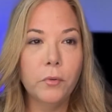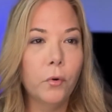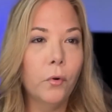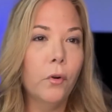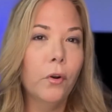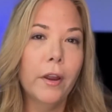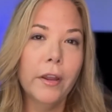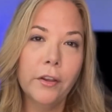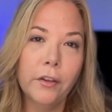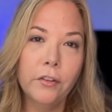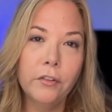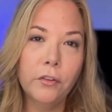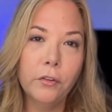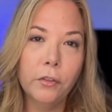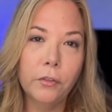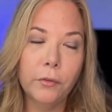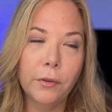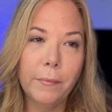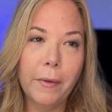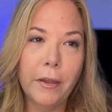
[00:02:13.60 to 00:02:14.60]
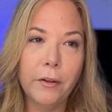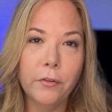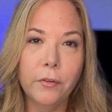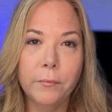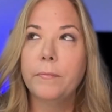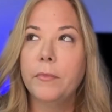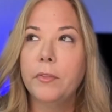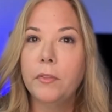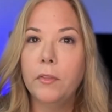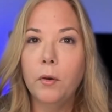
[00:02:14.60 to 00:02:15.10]
or I could do three
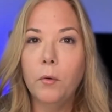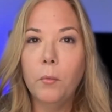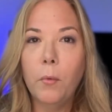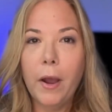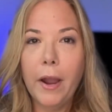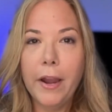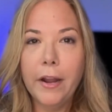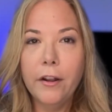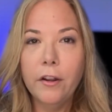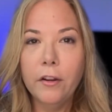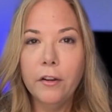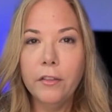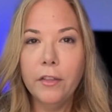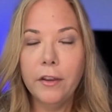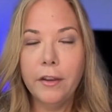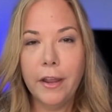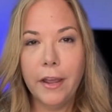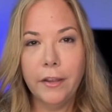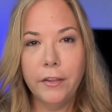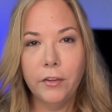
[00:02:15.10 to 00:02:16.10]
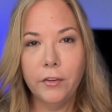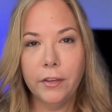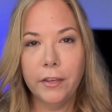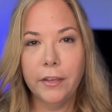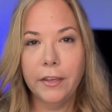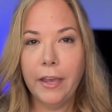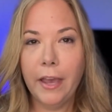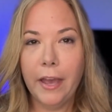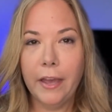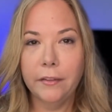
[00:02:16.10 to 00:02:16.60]
bedrooms. The wider the net you
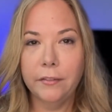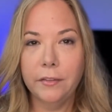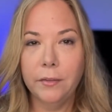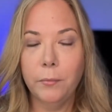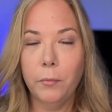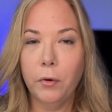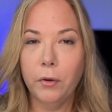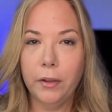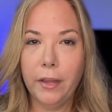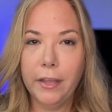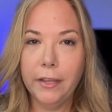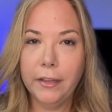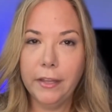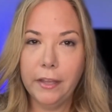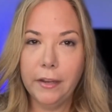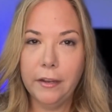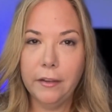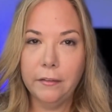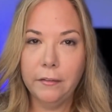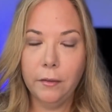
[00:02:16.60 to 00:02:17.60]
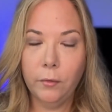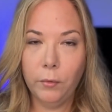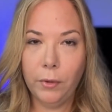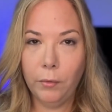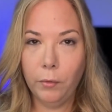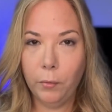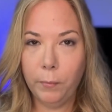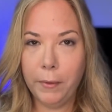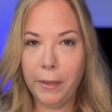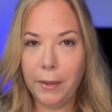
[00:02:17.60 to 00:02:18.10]
can cast, the more likely it is that we
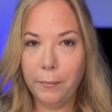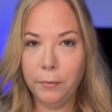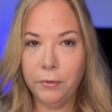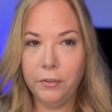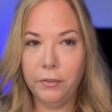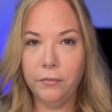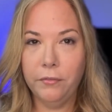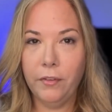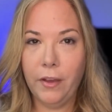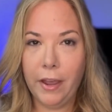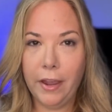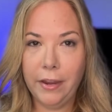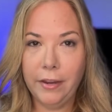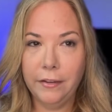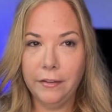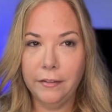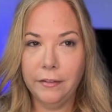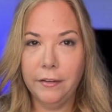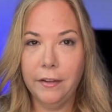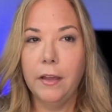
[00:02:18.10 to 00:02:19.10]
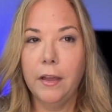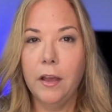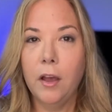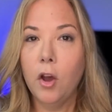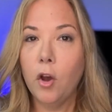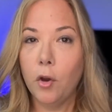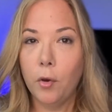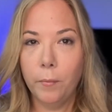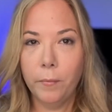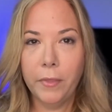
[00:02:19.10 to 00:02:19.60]
will be able to find a
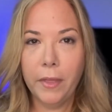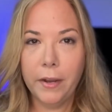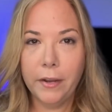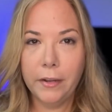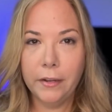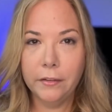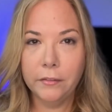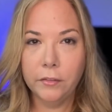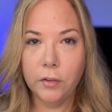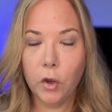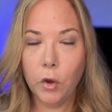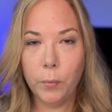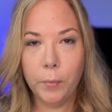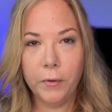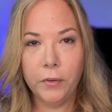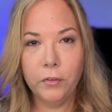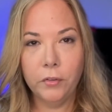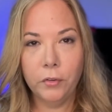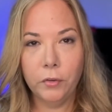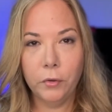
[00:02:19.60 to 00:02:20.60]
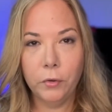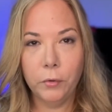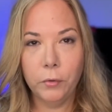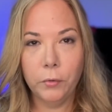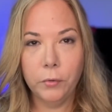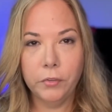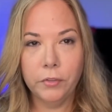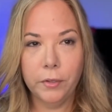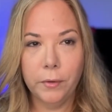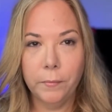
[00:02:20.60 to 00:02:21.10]
home that is open to
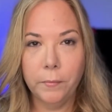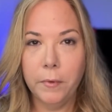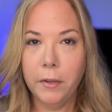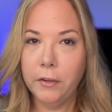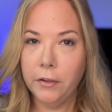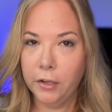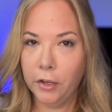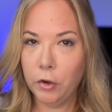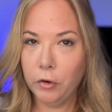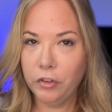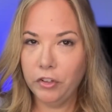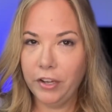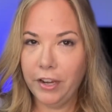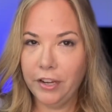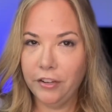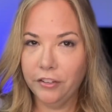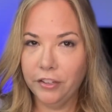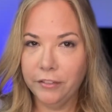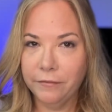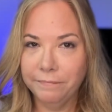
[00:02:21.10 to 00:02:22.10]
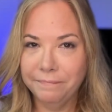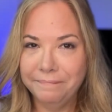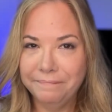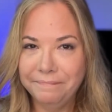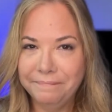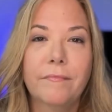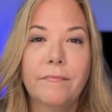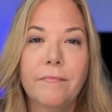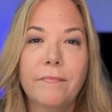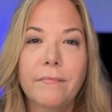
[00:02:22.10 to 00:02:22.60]
some negotiation.
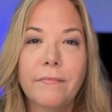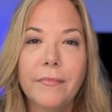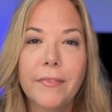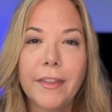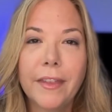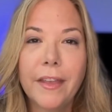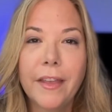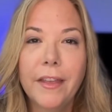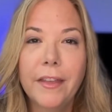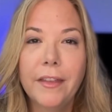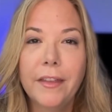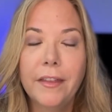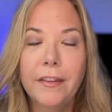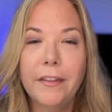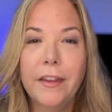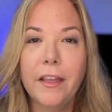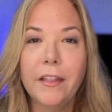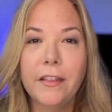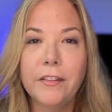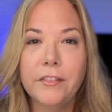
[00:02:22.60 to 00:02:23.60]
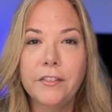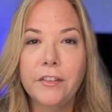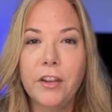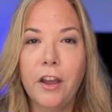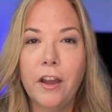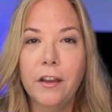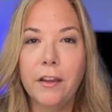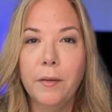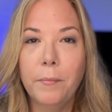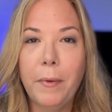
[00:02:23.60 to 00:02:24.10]
Now let's
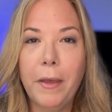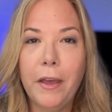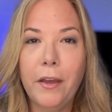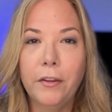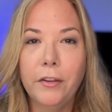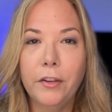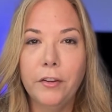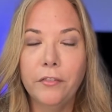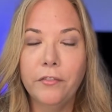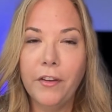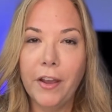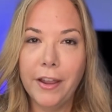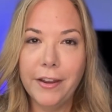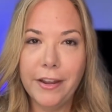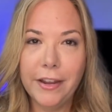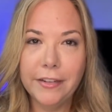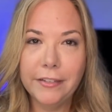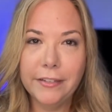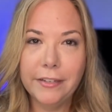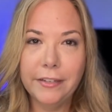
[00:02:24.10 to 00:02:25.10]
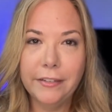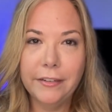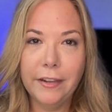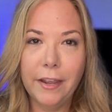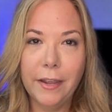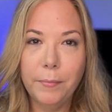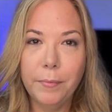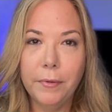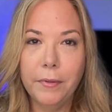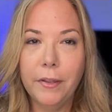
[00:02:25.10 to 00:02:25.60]
talk about your financing
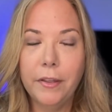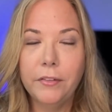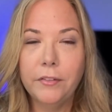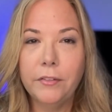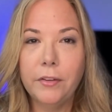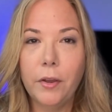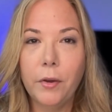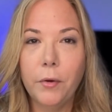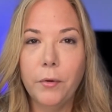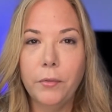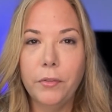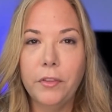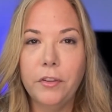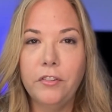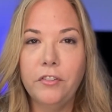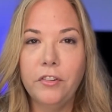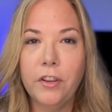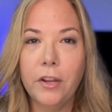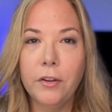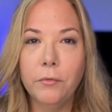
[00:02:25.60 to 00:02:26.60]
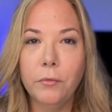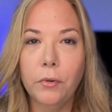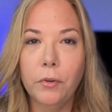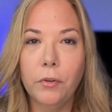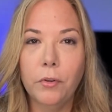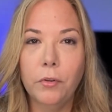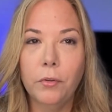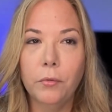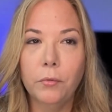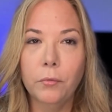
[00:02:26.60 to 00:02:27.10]
type. So the
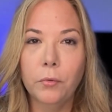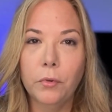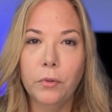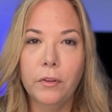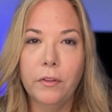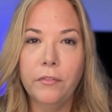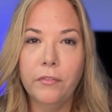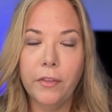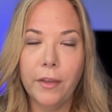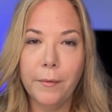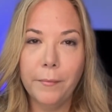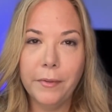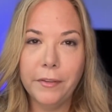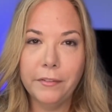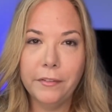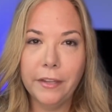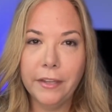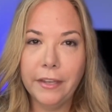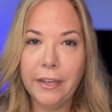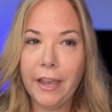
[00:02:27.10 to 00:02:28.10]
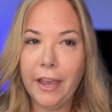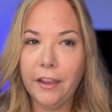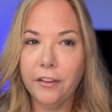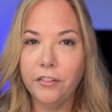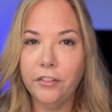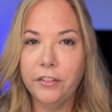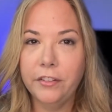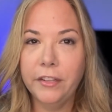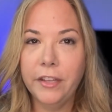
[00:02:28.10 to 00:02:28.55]
general rule of thumb is that cash is